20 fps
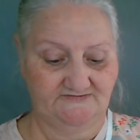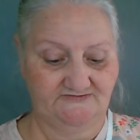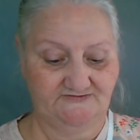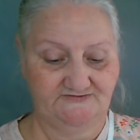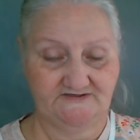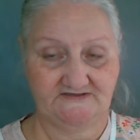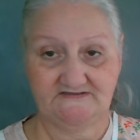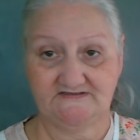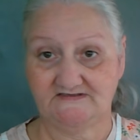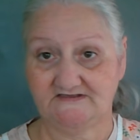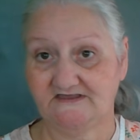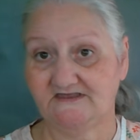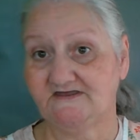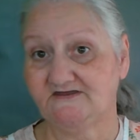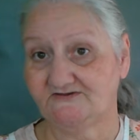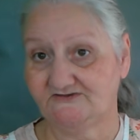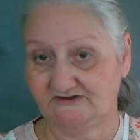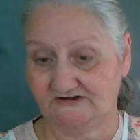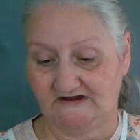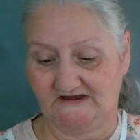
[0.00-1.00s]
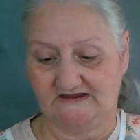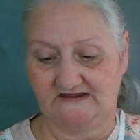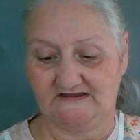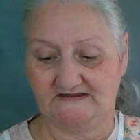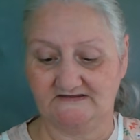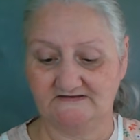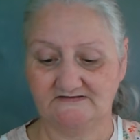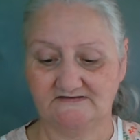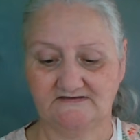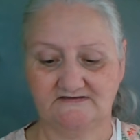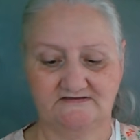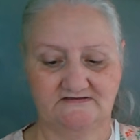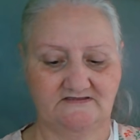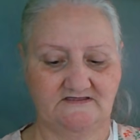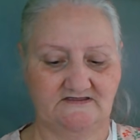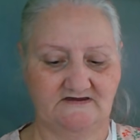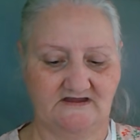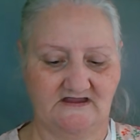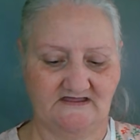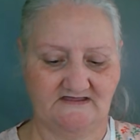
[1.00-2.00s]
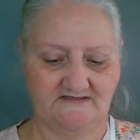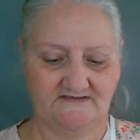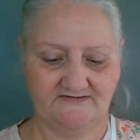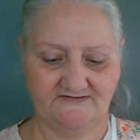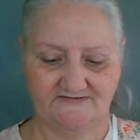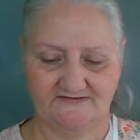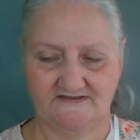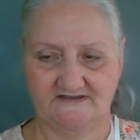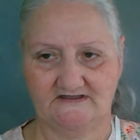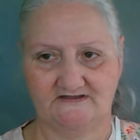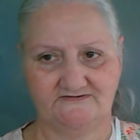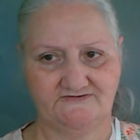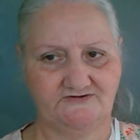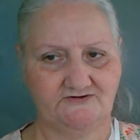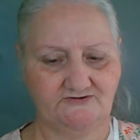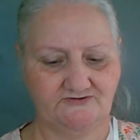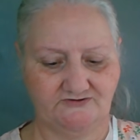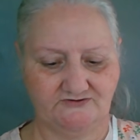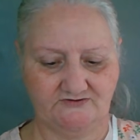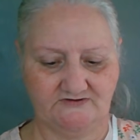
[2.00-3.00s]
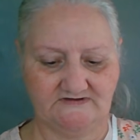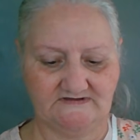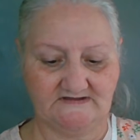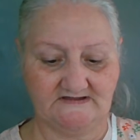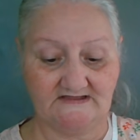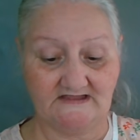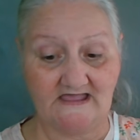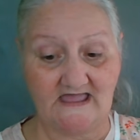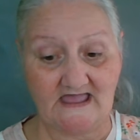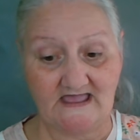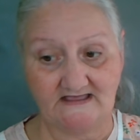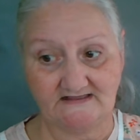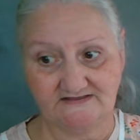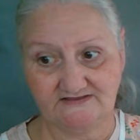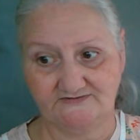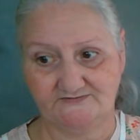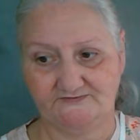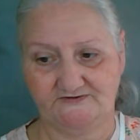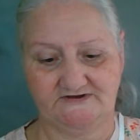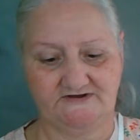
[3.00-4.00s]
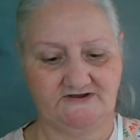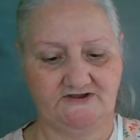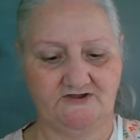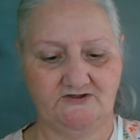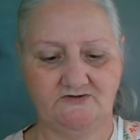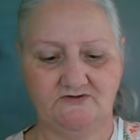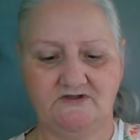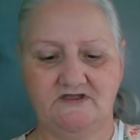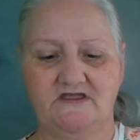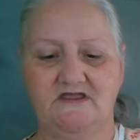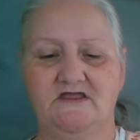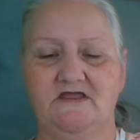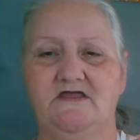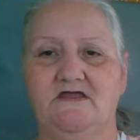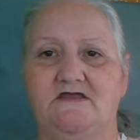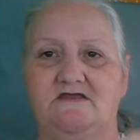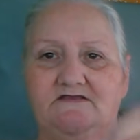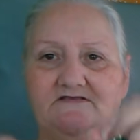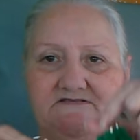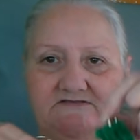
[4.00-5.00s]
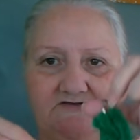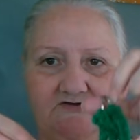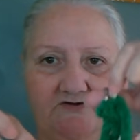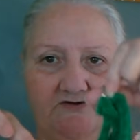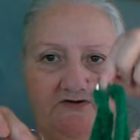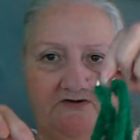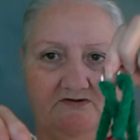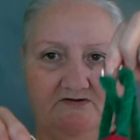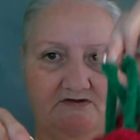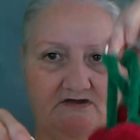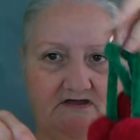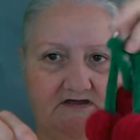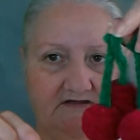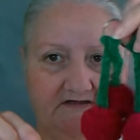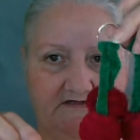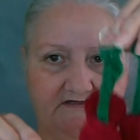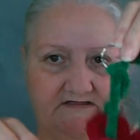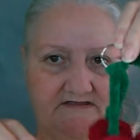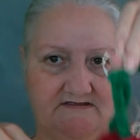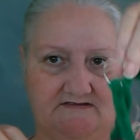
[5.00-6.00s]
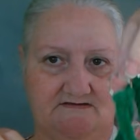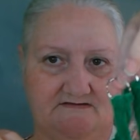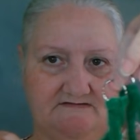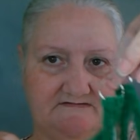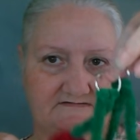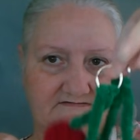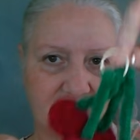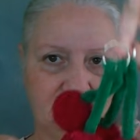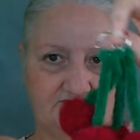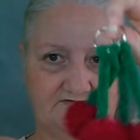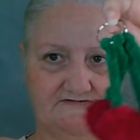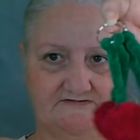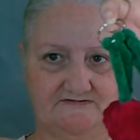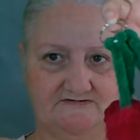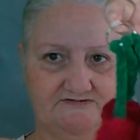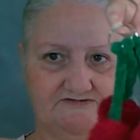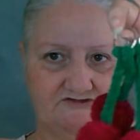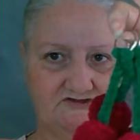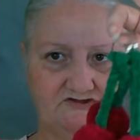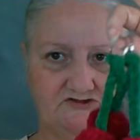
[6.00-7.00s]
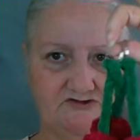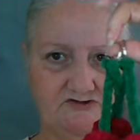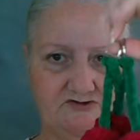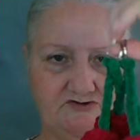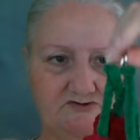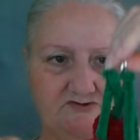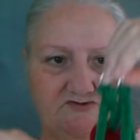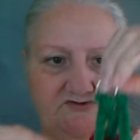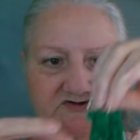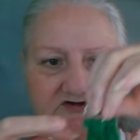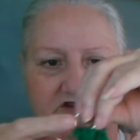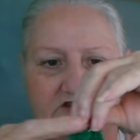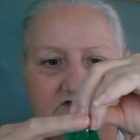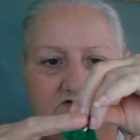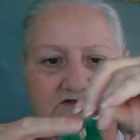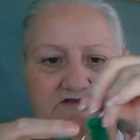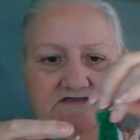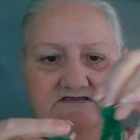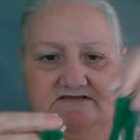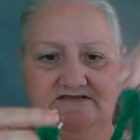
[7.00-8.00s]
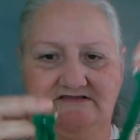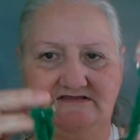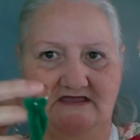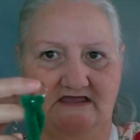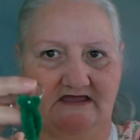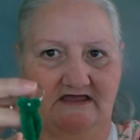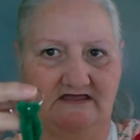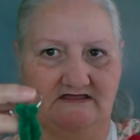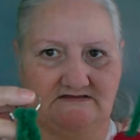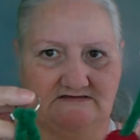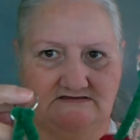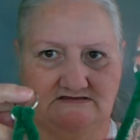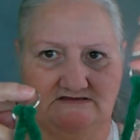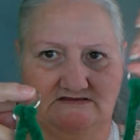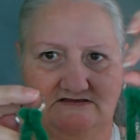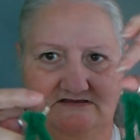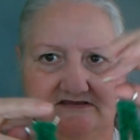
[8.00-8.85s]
these keychains that I think I showed you in the last video. So 2 cherry sets